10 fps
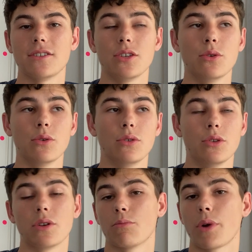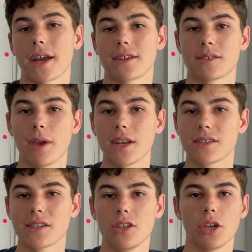you, you can practice
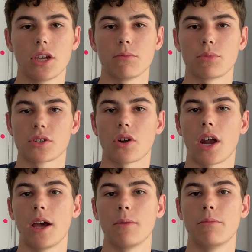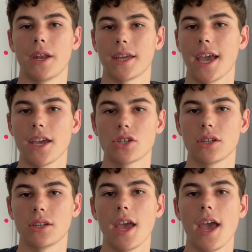medicine, you can prescribe
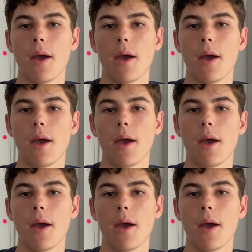medication,